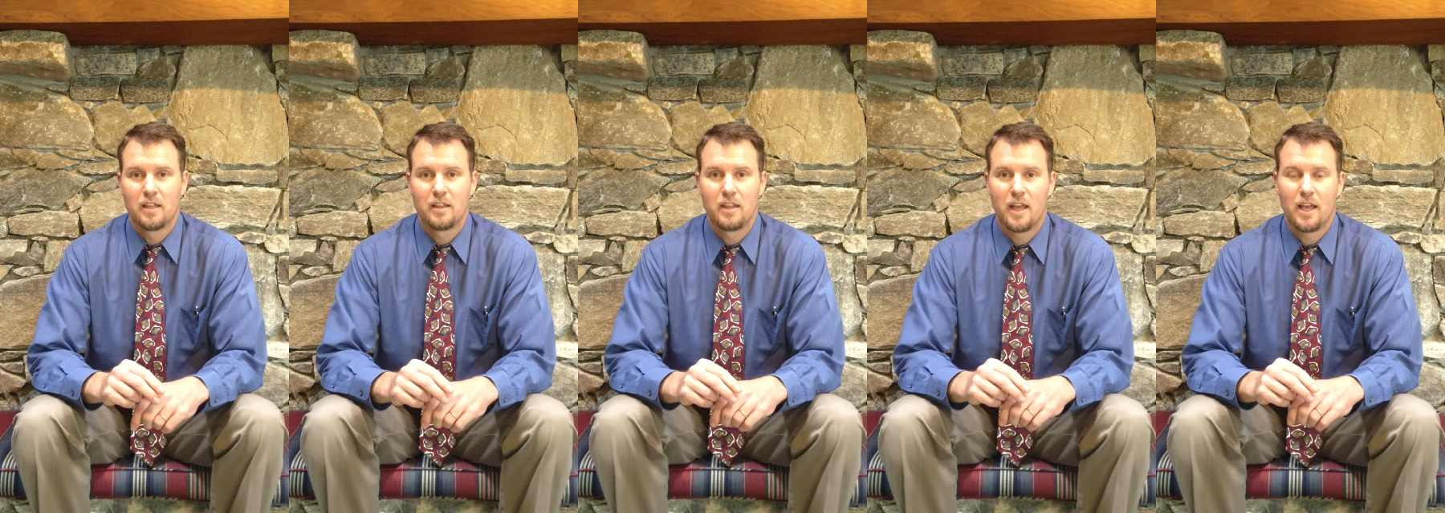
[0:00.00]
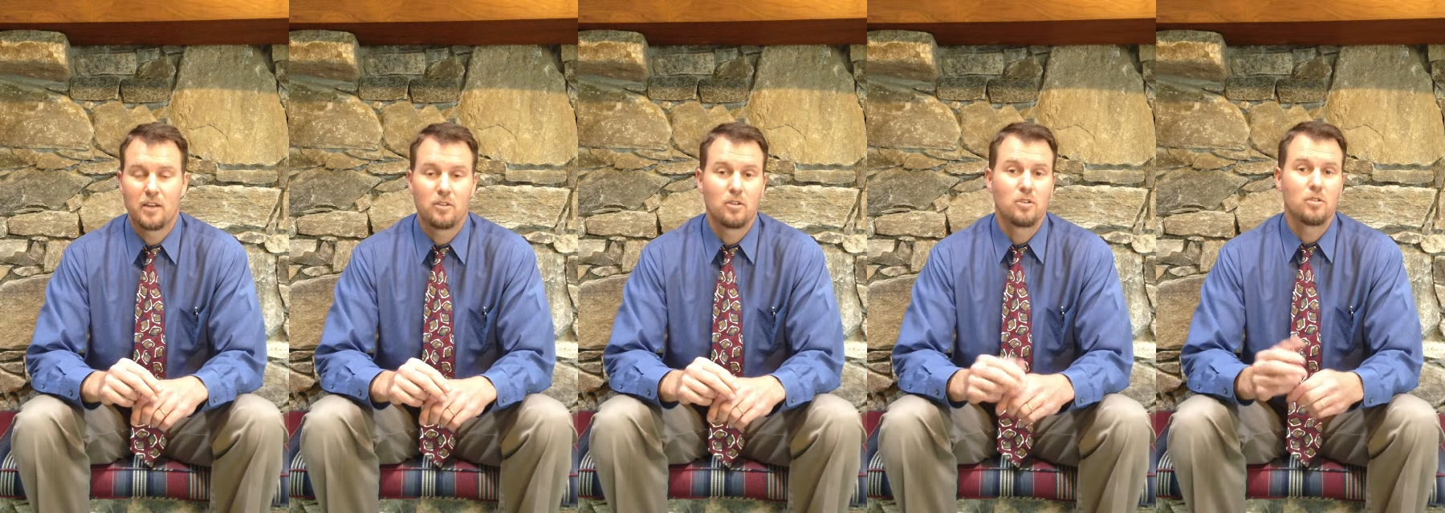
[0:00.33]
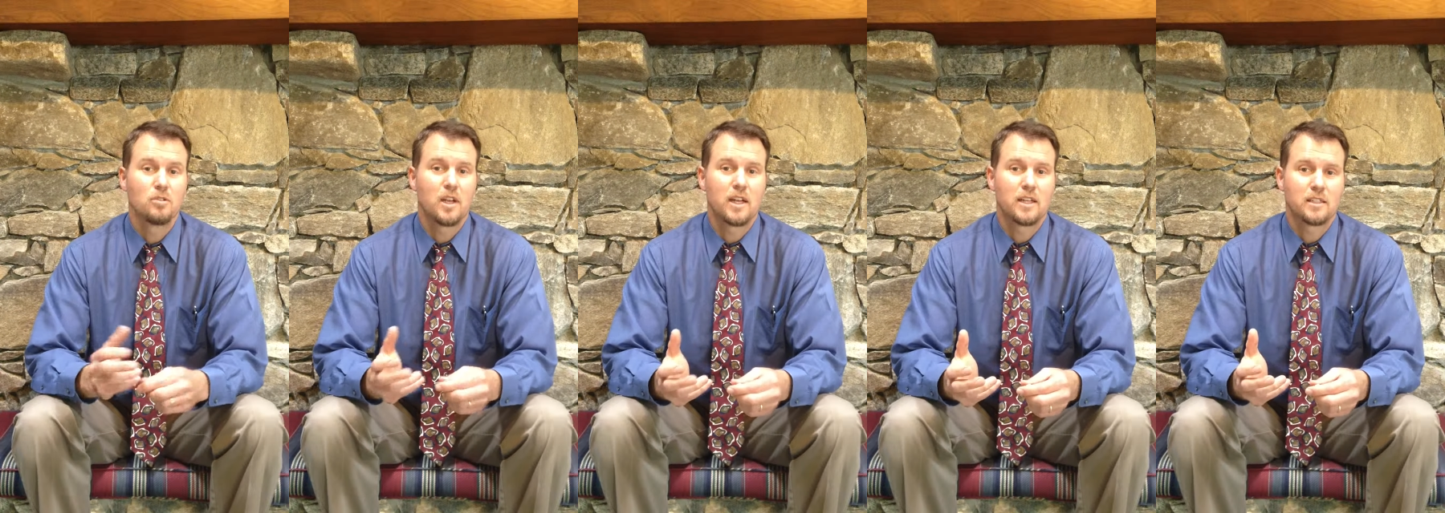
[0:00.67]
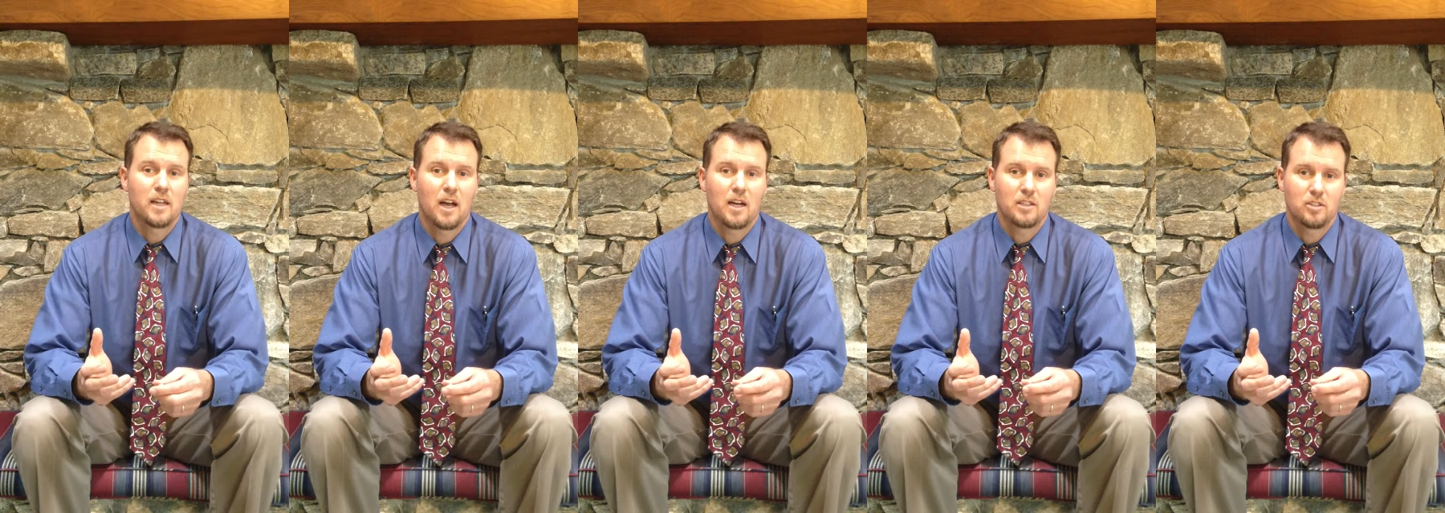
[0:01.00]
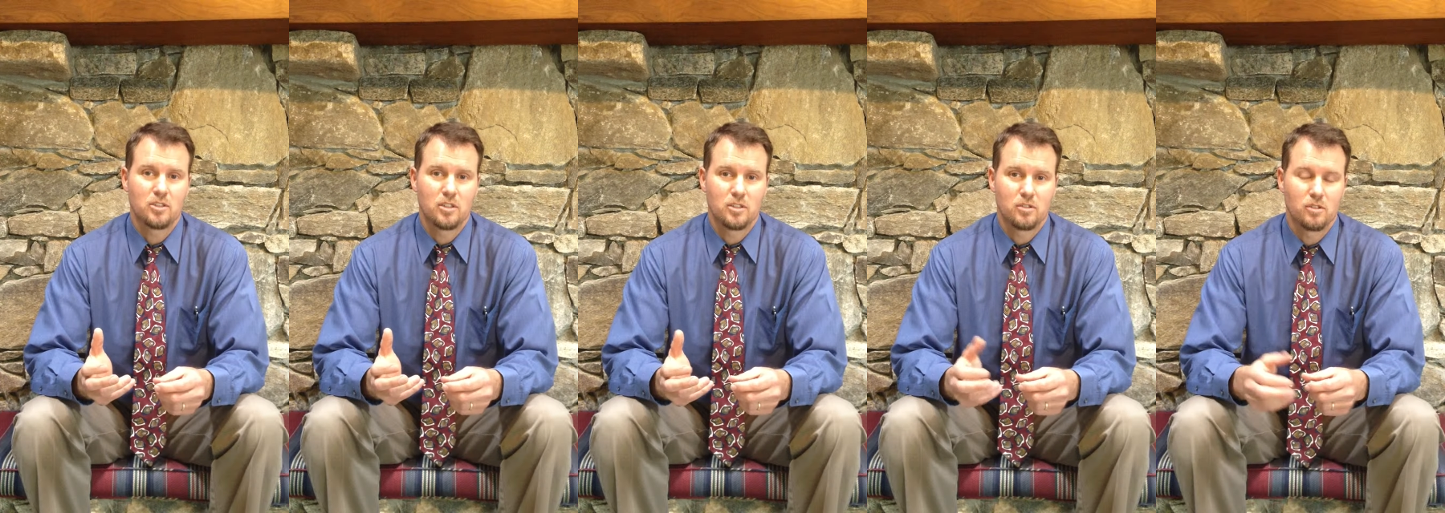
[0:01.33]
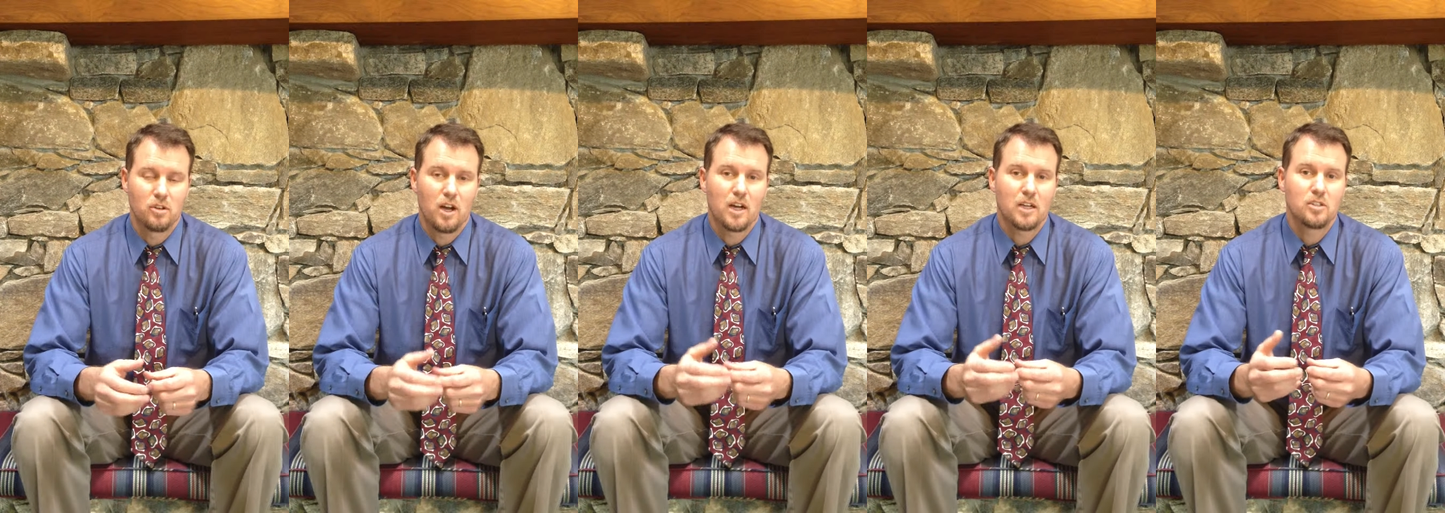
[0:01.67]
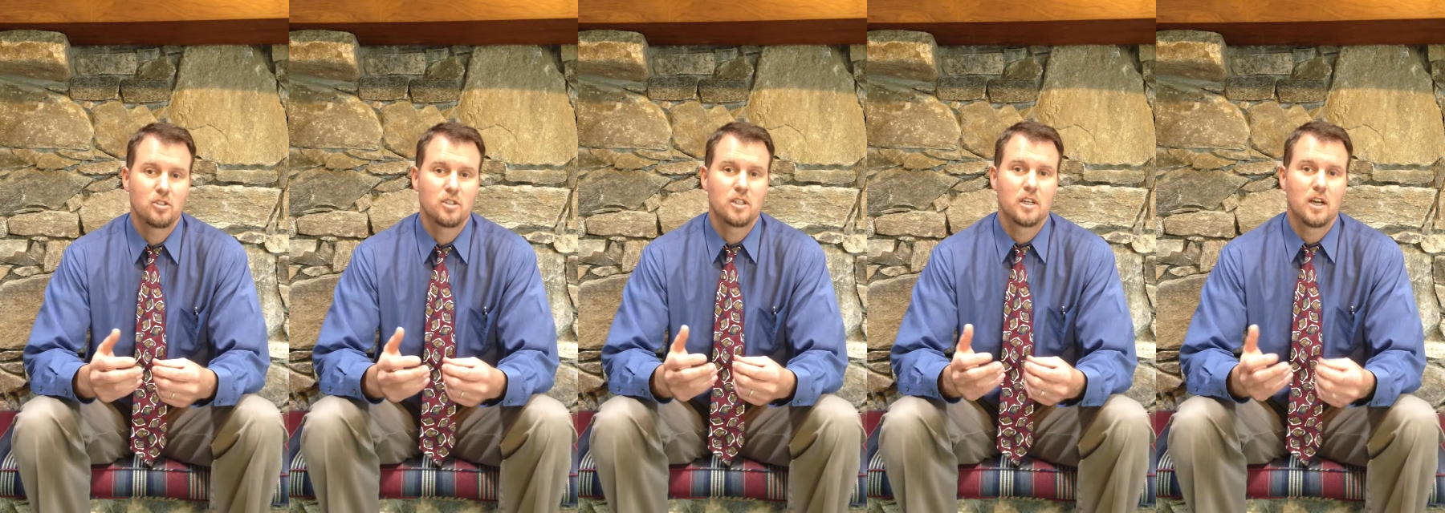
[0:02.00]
that you use less oxygen, so your oxygen